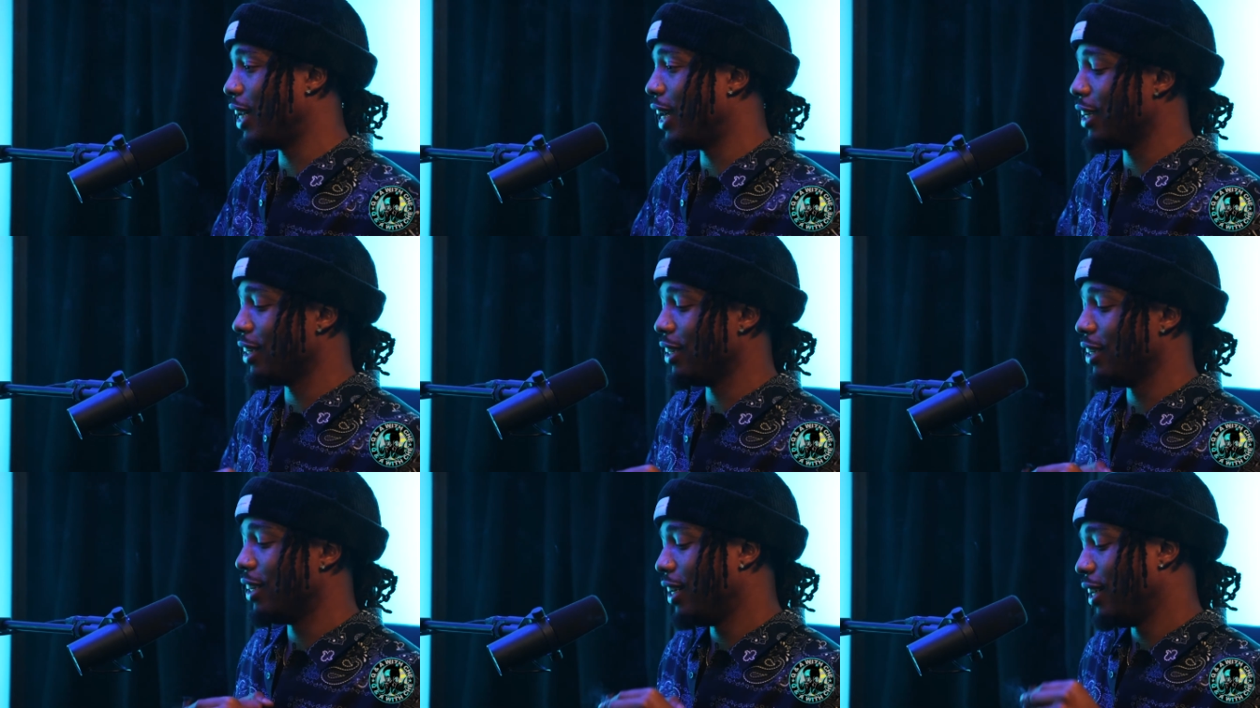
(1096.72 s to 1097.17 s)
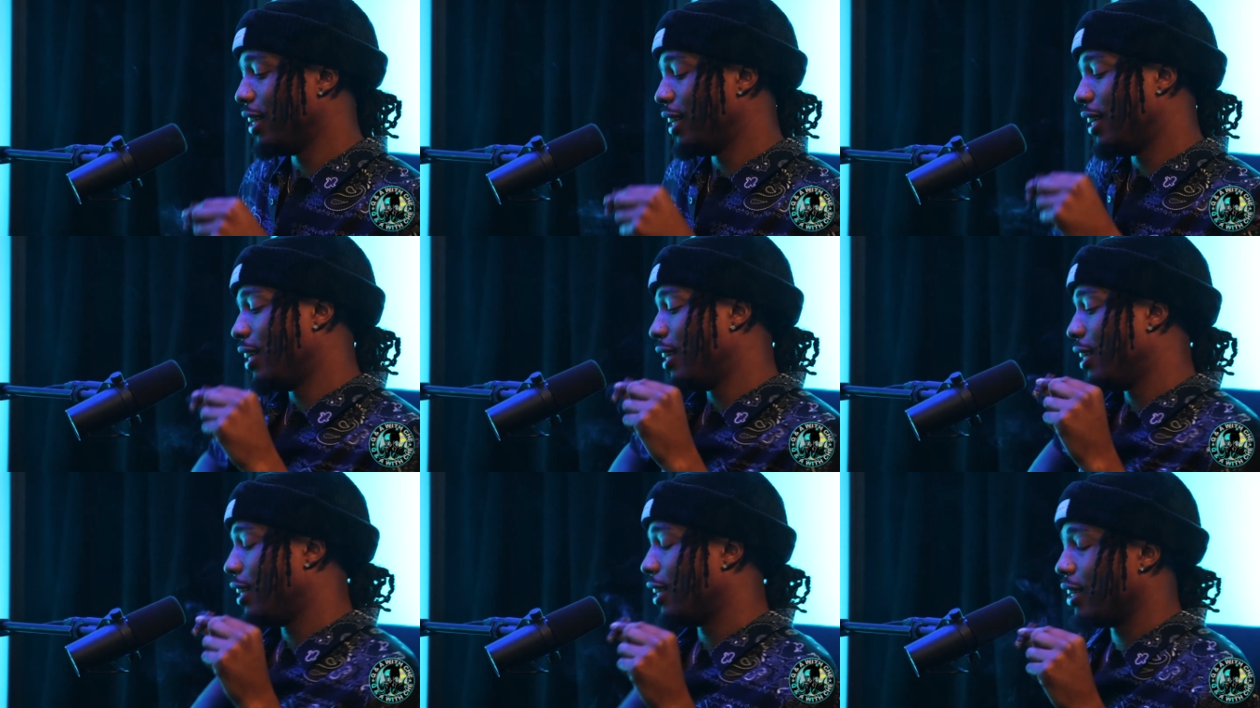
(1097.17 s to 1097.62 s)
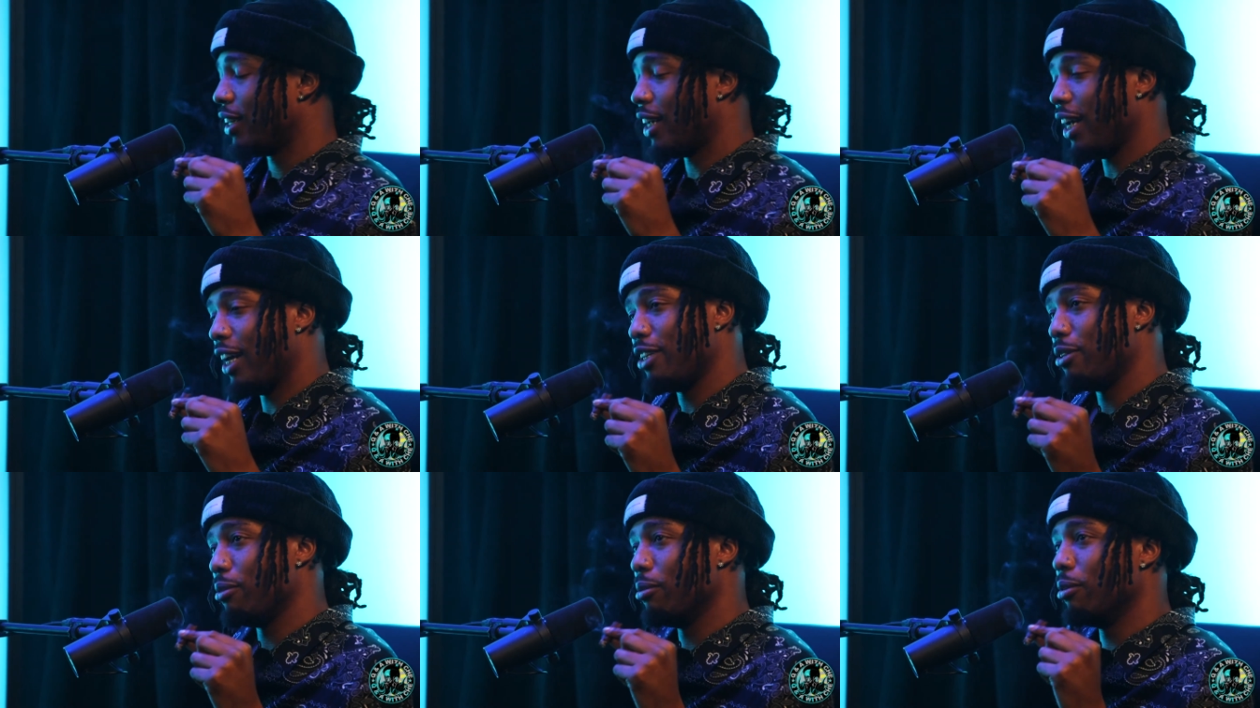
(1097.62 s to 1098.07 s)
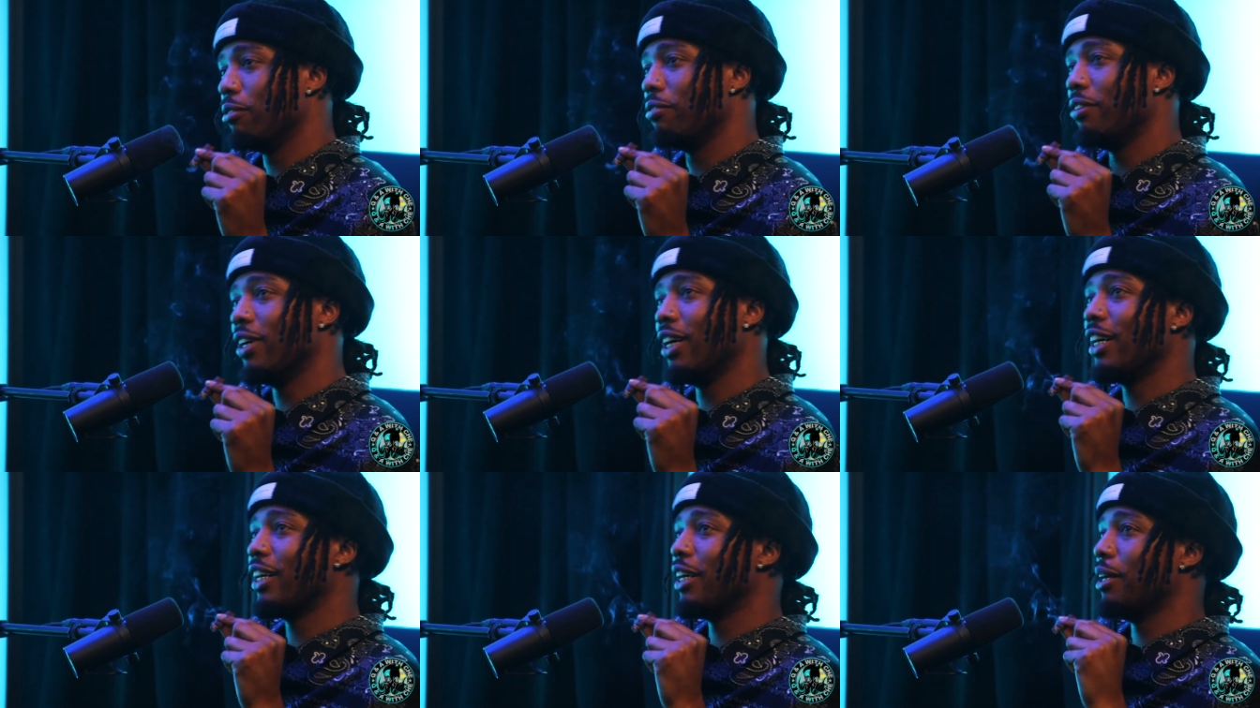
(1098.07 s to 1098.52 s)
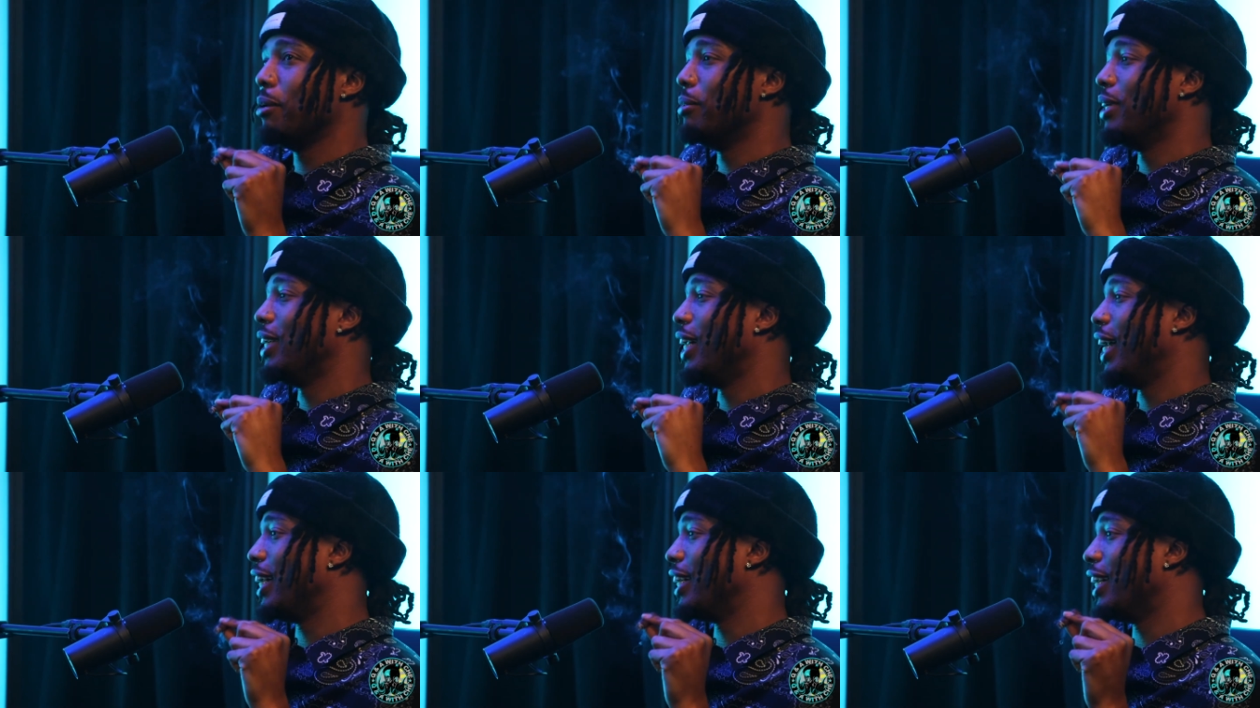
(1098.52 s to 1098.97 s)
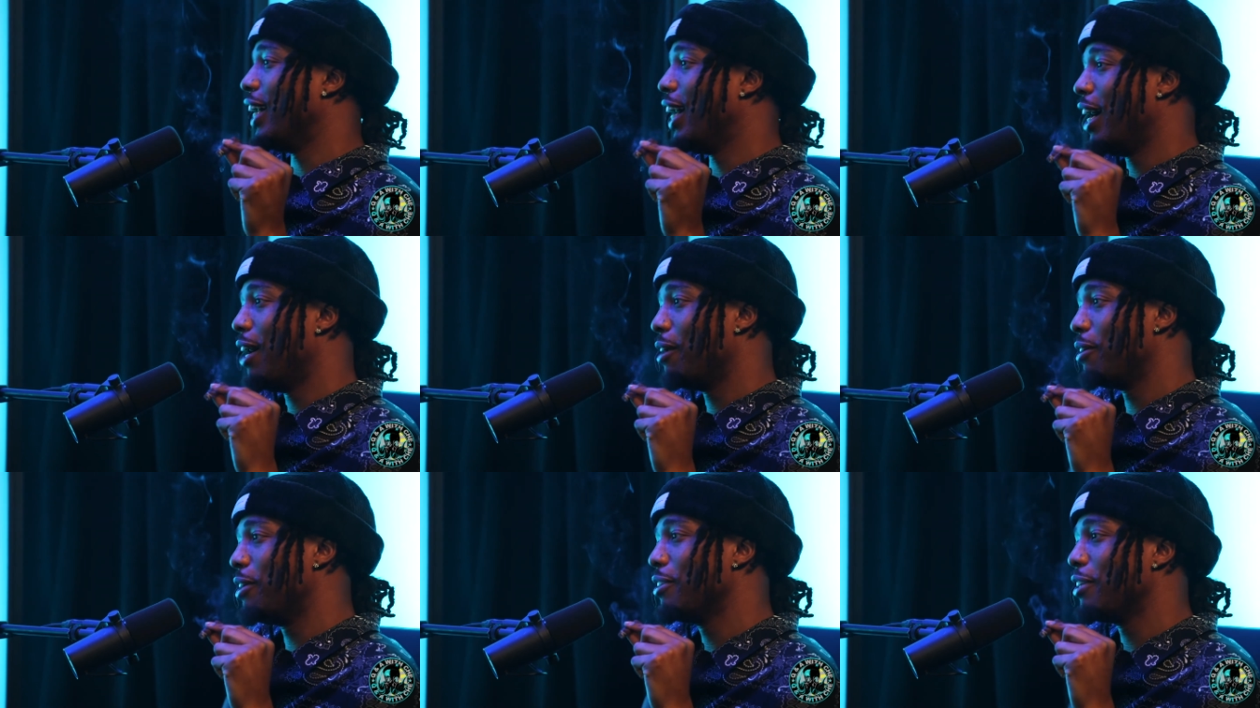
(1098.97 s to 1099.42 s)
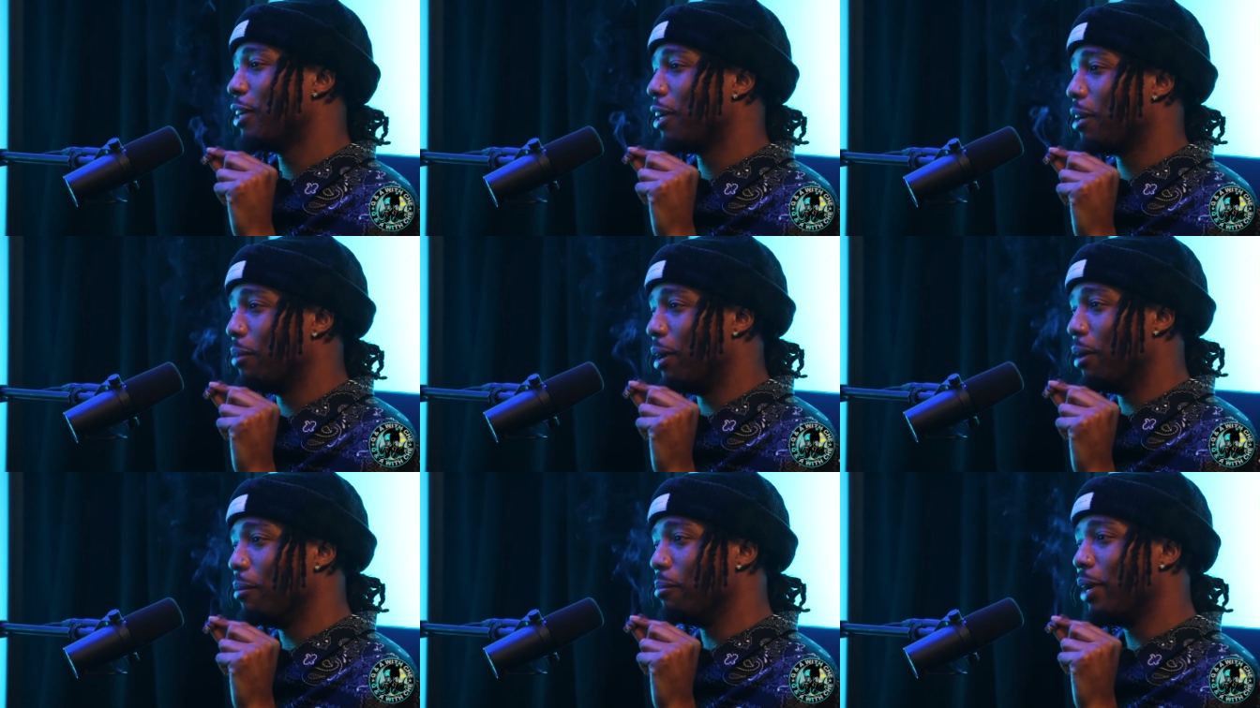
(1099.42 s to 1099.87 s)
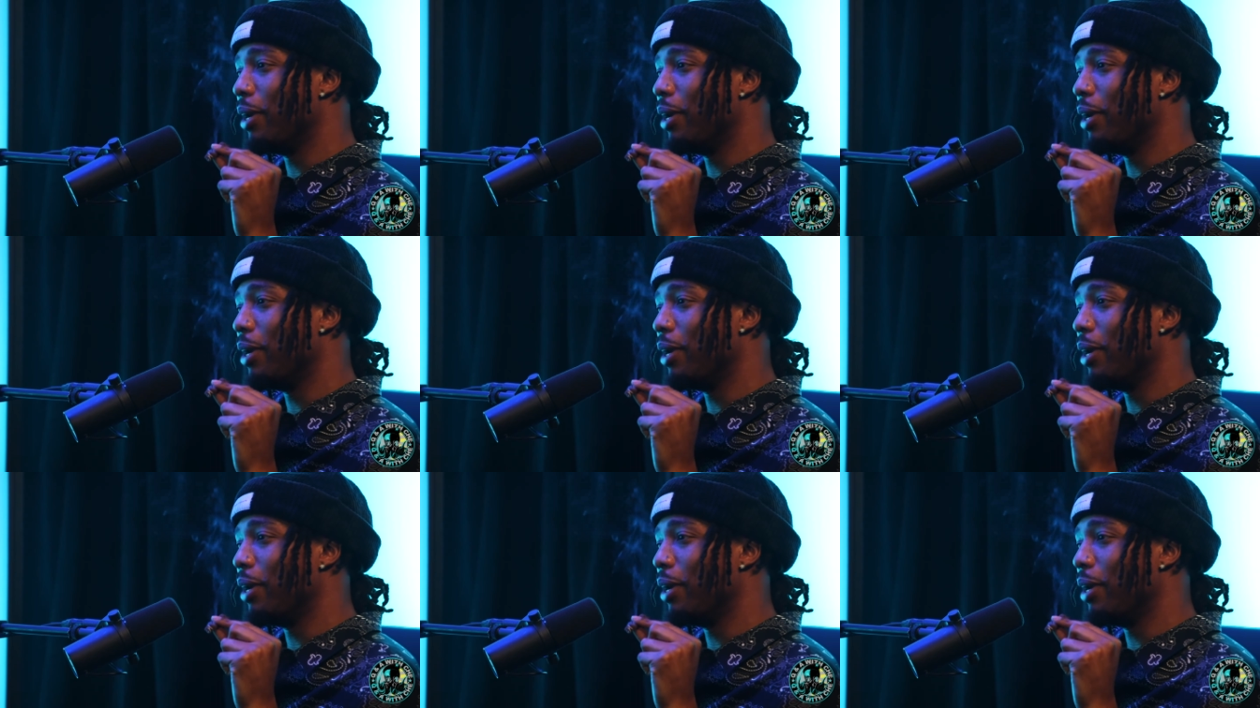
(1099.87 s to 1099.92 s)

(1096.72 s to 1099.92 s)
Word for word: like casual fucking, but like now you talk about